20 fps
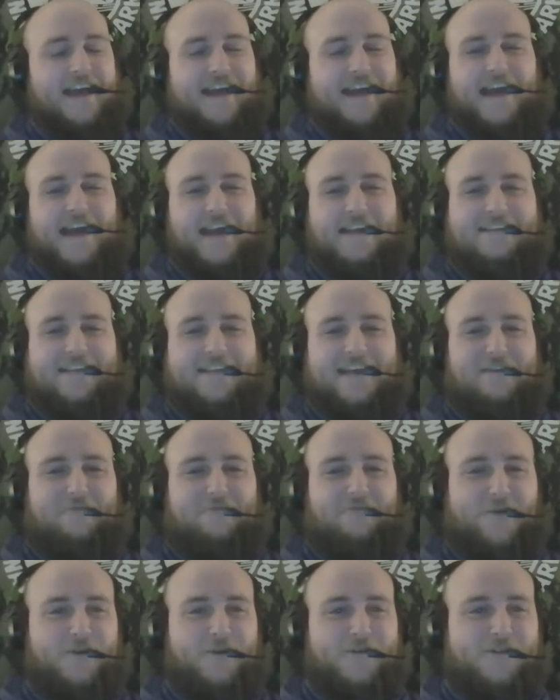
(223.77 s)
I got to
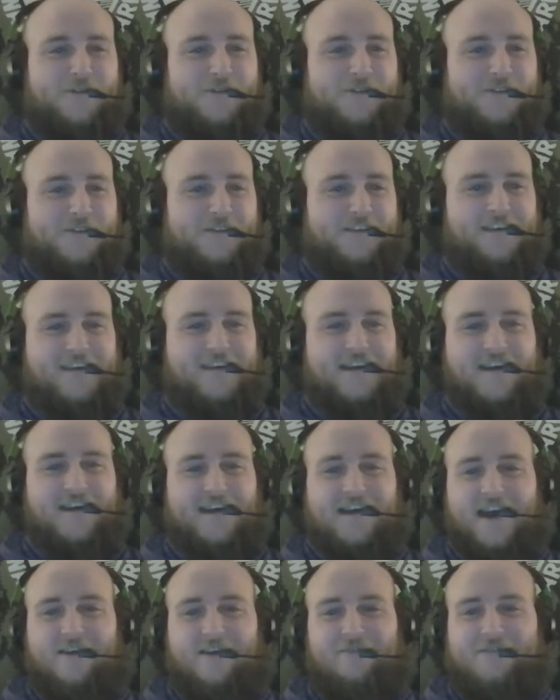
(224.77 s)
say, unfortunately,
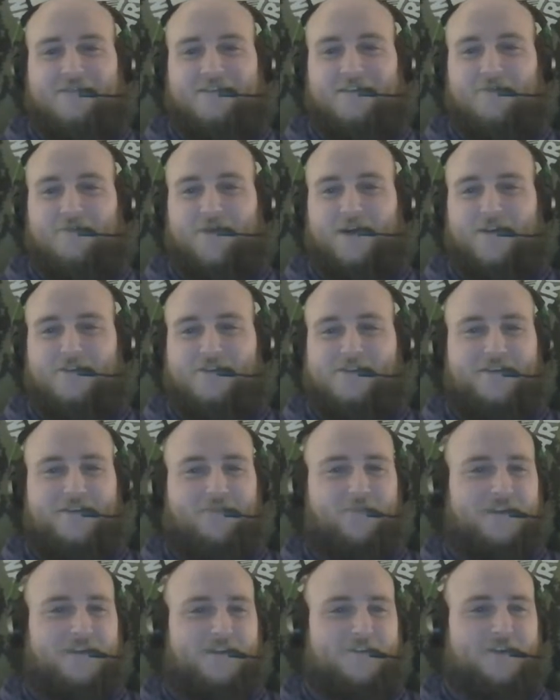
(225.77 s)
I haven't seen
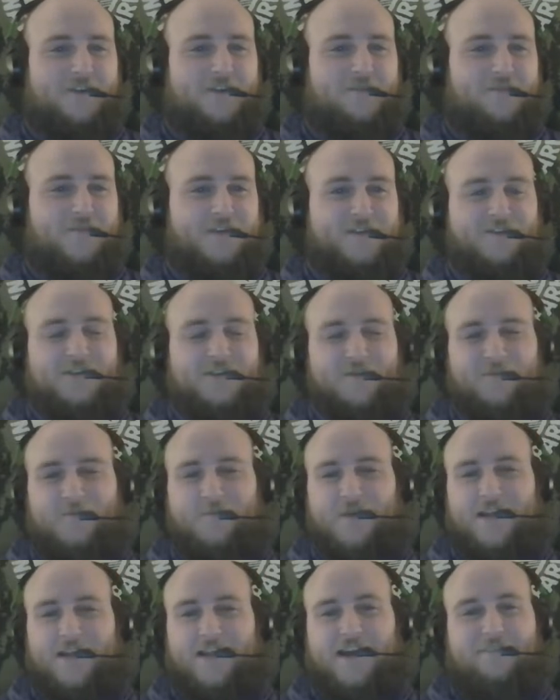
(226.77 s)
Washington win a
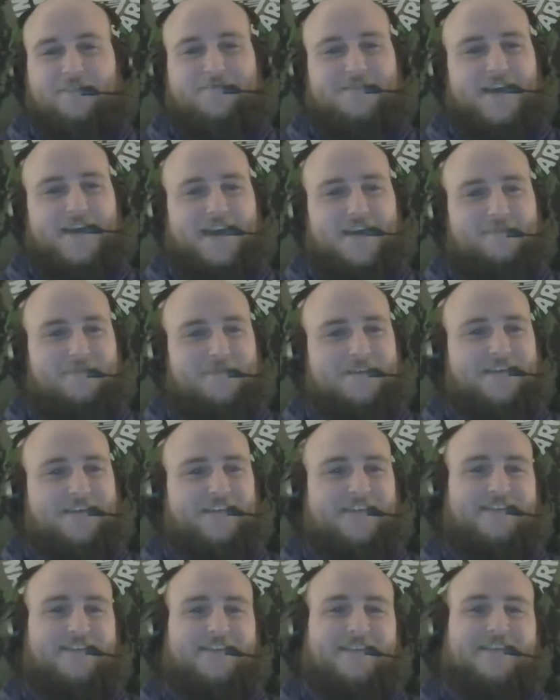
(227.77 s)
championship in my lifetime.
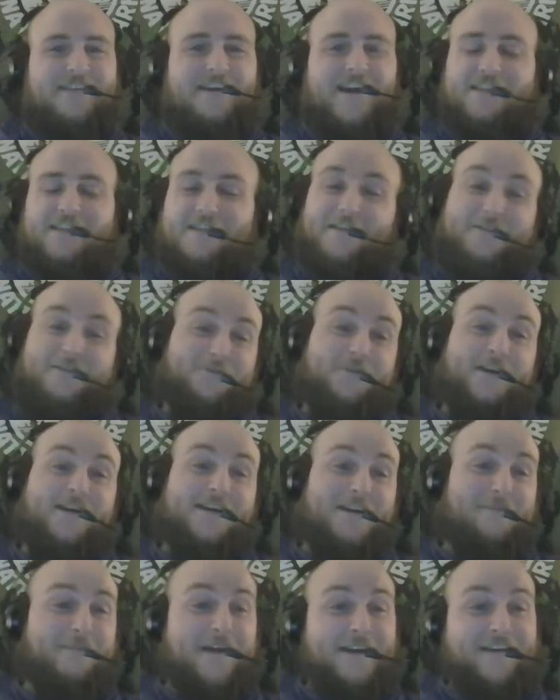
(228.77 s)
At this
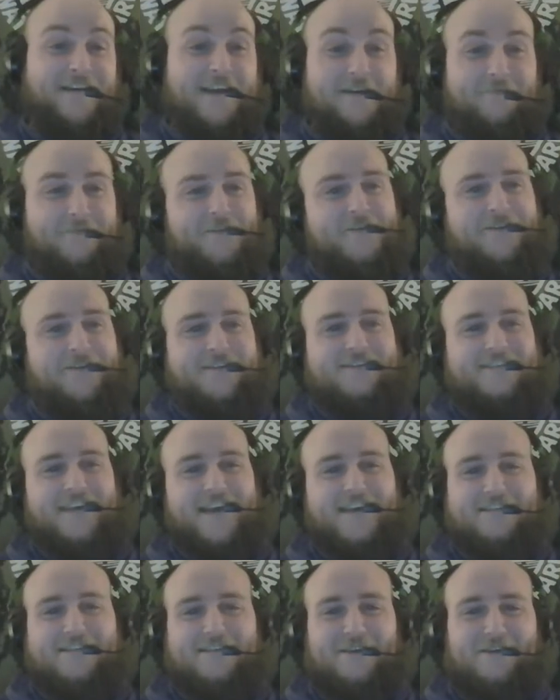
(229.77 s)
rate, I might never, because
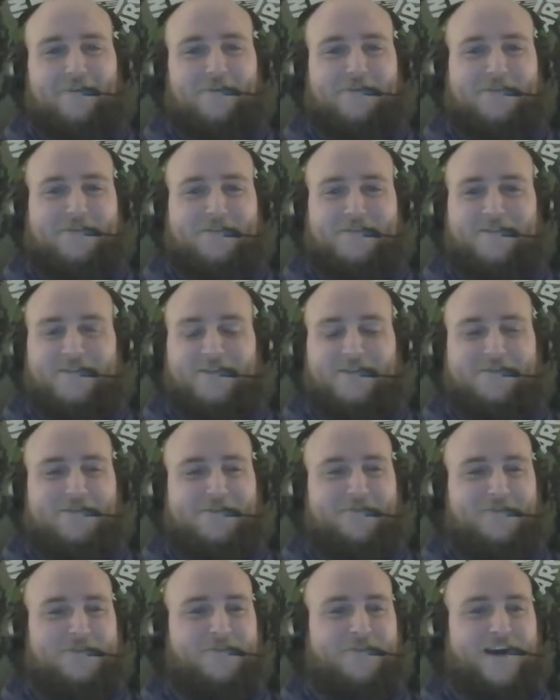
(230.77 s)
last year was as
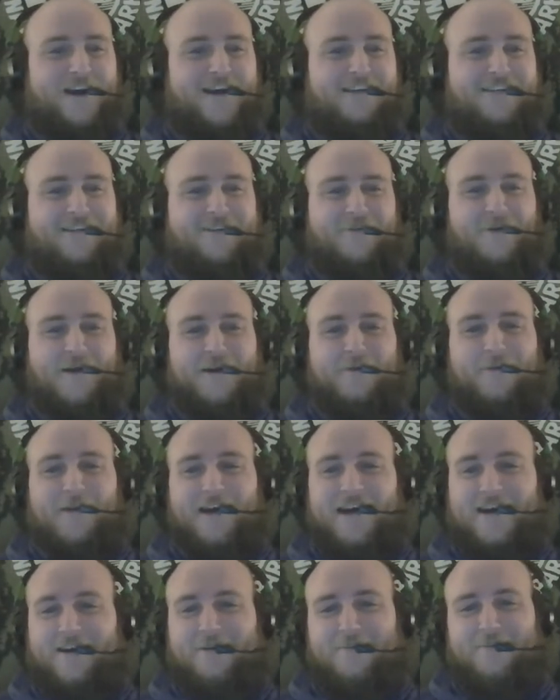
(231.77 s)
close as we've gotten in quite a
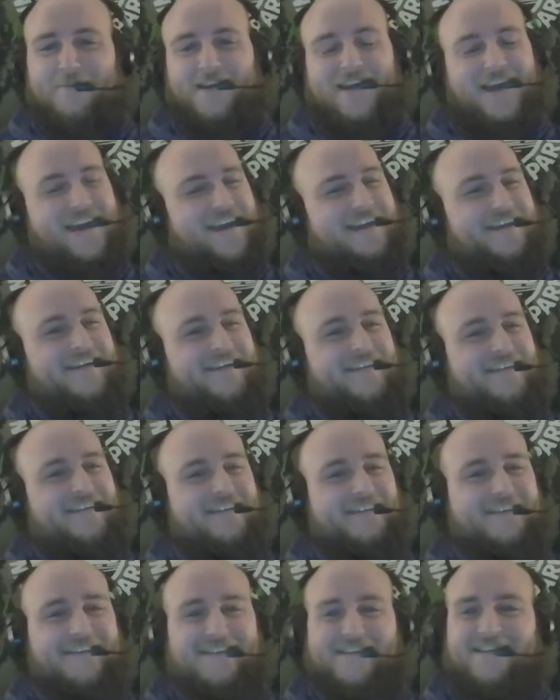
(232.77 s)
while. But hey,
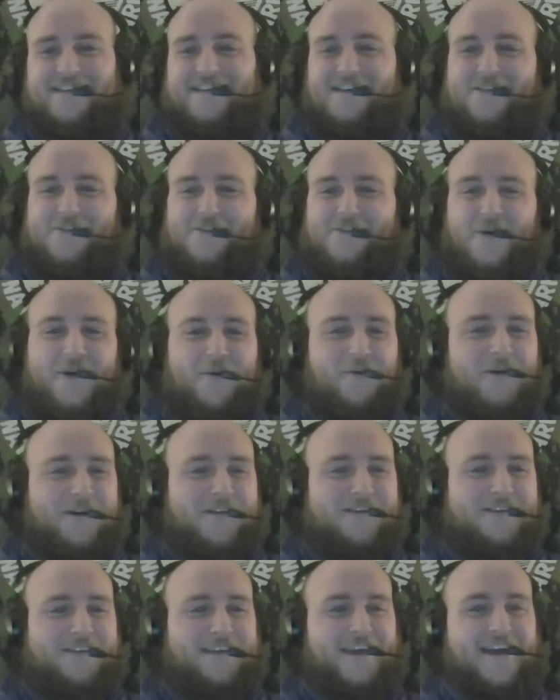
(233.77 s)
enjoy it
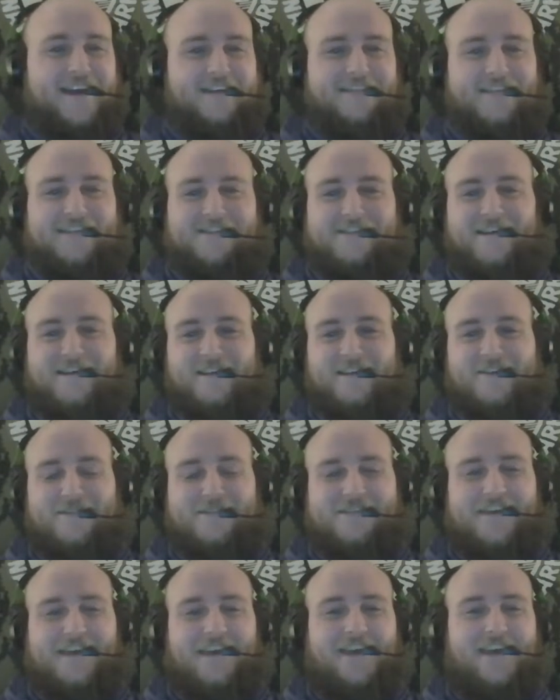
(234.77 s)
while you can. That's all
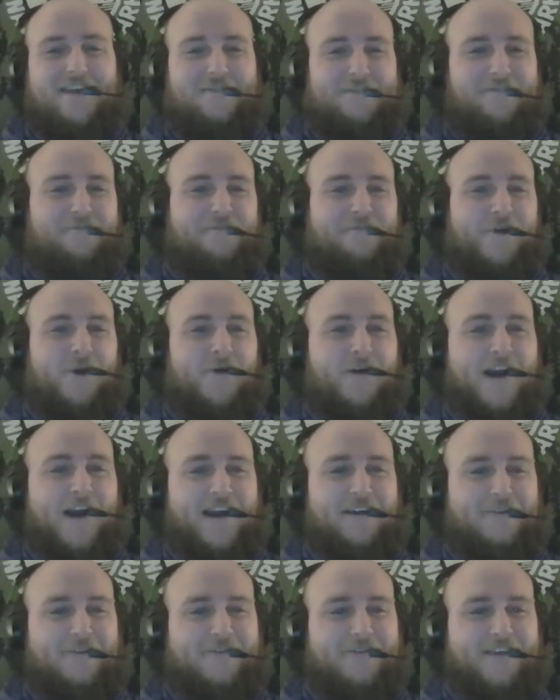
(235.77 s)
I'll say. Even for
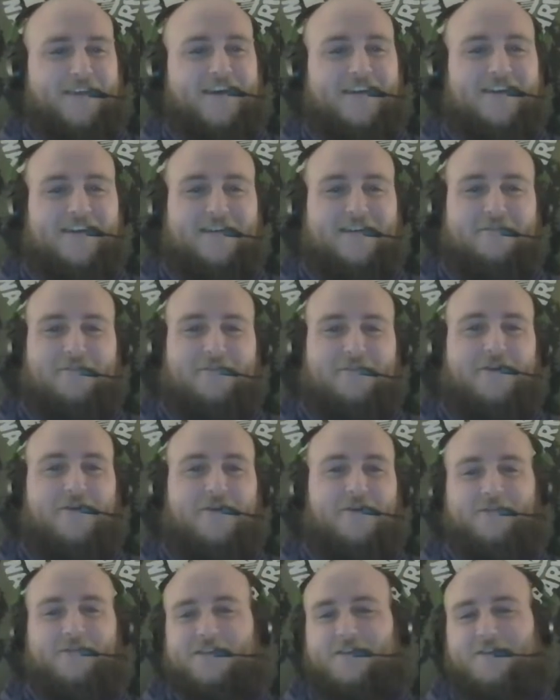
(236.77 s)
Ohio State, you never
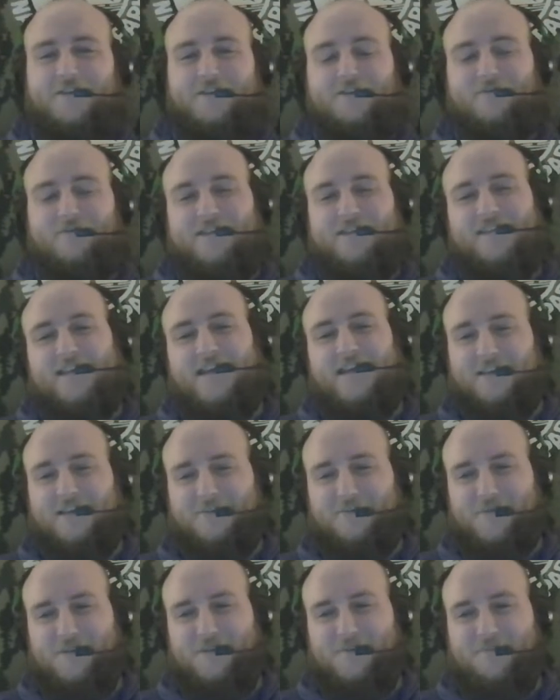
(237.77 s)
know when you're going to win the
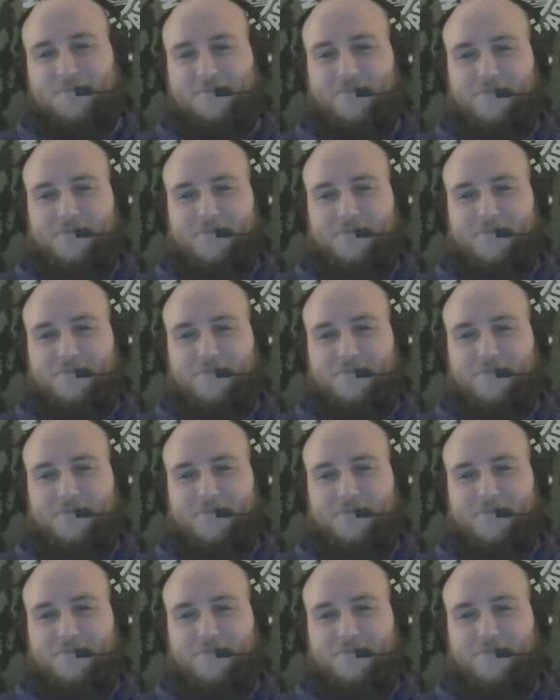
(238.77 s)
next one.